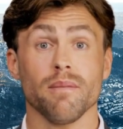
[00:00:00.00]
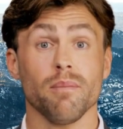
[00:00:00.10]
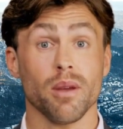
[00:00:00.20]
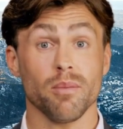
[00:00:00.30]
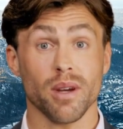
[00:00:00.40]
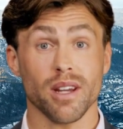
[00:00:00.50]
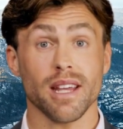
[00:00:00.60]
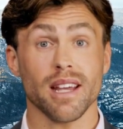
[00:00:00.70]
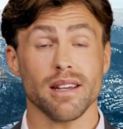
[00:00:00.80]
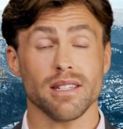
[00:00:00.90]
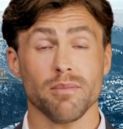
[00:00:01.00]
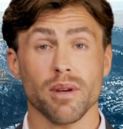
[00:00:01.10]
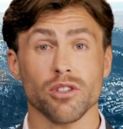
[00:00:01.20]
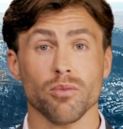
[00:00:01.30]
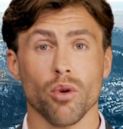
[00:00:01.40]
But Bergen is
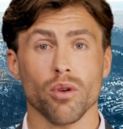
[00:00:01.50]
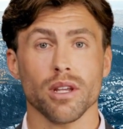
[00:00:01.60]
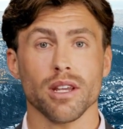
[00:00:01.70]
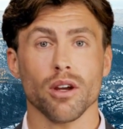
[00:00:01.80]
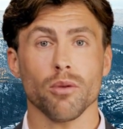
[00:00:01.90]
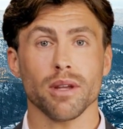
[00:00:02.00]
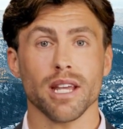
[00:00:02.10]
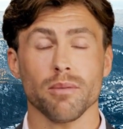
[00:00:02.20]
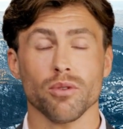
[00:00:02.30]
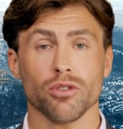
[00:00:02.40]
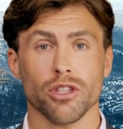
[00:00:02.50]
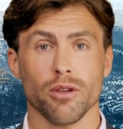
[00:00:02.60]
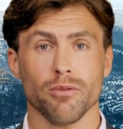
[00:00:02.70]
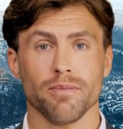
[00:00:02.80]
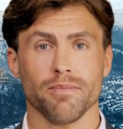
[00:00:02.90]
much more than an open-air
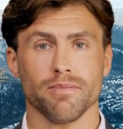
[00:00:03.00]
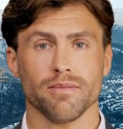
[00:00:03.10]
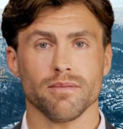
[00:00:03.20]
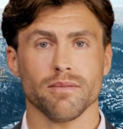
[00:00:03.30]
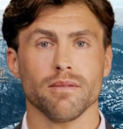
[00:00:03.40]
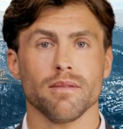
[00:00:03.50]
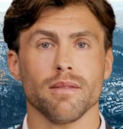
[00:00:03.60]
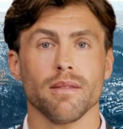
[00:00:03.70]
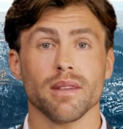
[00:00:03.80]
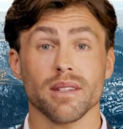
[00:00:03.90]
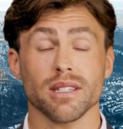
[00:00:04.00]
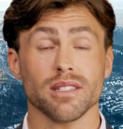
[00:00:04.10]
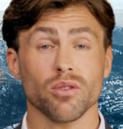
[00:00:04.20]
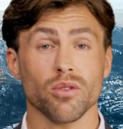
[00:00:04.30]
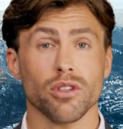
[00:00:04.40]
museum. It
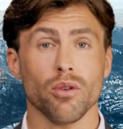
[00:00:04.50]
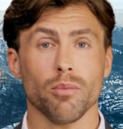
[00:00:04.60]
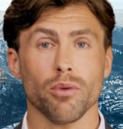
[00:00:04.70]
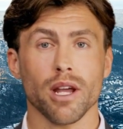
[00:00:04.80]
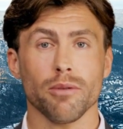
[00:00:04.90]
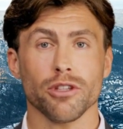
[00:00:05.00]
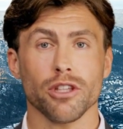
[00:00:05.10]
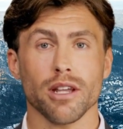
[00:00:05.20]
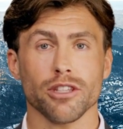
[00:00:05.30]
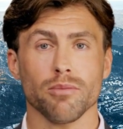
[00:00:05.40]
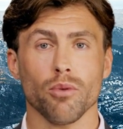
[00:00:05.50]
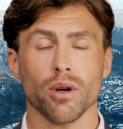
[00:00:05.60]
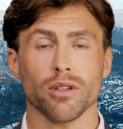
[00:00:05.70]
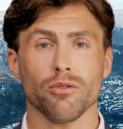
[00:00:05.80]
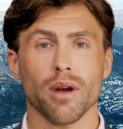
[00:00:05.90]
is also a prime starting
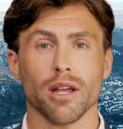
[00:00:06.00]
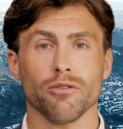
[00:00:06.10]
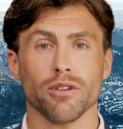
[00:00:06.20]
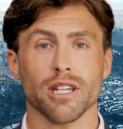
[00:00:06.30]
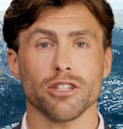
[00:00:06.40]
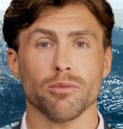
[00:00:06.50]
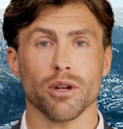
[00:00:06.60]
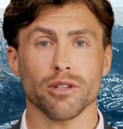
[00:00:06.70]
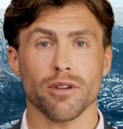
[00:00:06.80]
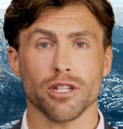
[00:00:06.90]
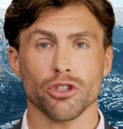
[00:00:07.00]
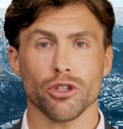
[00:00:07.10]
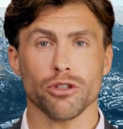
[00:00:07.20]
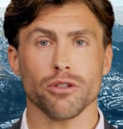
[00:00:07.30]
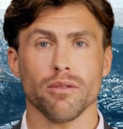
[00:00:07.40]
point for unforgettable
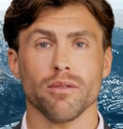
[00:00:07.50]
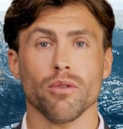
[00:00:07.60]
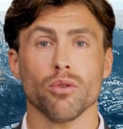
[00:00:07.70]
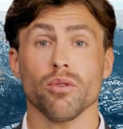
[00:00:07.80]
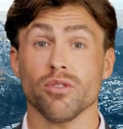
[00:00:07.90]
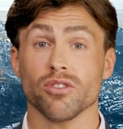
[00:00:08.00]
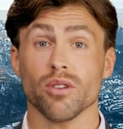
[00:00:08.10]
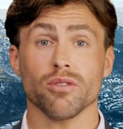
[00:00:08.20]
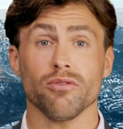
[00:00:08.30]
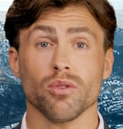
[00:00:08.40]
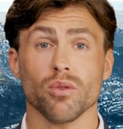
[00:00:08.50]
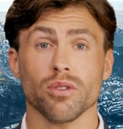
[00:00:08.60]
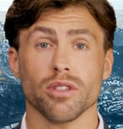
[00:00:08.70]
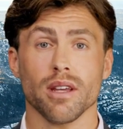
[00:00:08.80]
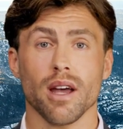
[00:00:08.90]
adventures, cruises on the
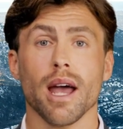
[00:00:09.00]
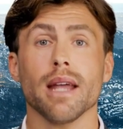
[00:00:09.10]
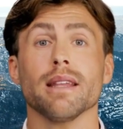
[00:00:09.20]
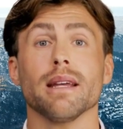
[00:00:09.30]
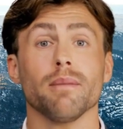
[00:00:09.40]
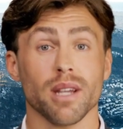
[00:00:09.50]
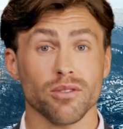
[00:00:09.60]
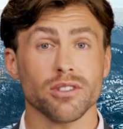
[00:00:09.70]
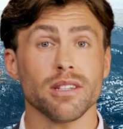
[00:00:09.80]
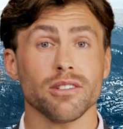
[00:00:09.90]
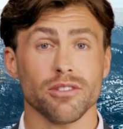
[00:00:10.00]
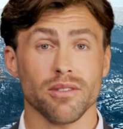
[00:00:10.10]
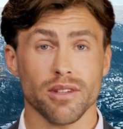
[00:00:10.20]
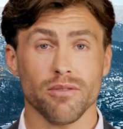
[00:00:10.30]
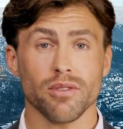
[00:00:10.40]
fjords, hikes in the mountains,
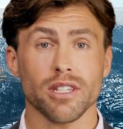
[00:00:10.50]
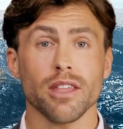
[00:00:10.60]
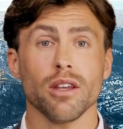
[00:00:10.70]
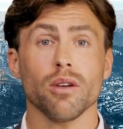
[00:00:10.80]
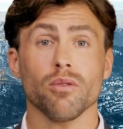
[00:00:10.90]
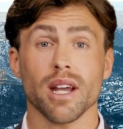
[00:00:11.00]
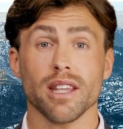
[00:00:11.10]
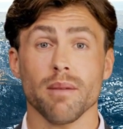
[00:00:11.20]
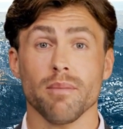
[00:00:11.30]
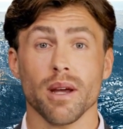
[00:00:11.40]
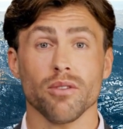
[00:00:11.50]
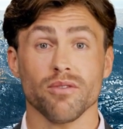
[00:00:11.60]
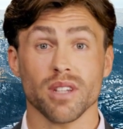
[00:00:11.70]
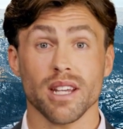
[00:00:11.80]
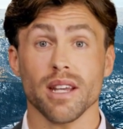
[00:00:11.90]
a funicular ride up Mount
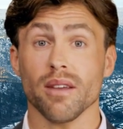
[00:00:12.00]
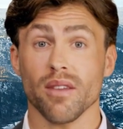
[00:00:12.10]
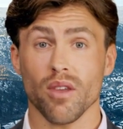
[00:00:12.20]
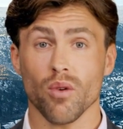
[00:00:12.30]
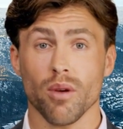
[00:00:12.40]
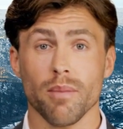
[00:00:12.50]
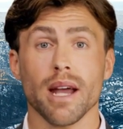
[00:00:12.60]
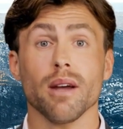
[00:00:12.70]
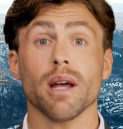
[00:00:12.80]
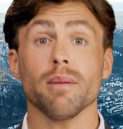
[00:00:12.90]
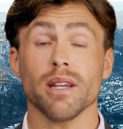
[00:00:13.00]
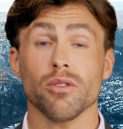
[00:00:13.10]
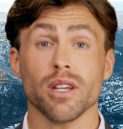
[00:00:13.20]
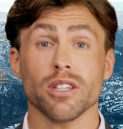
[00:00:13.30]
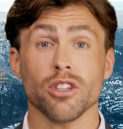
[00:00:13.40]
Flyen, or a panoramic
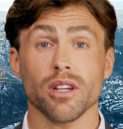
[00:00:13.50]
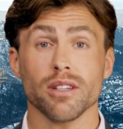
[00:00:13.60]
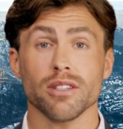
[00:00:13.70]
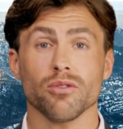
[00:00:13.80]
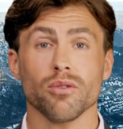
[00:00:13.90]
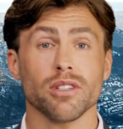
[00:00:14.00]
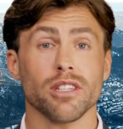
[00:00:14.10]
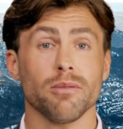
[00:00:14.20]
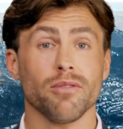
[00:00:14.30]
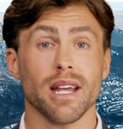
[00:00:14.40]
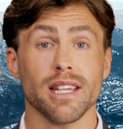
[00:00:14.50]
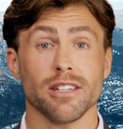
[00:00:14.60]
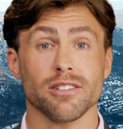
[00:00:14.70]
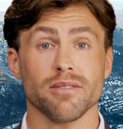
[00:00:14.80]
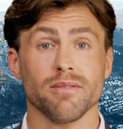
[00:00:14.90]
train journey through the deep
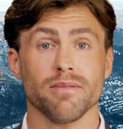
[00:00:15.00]
valleys.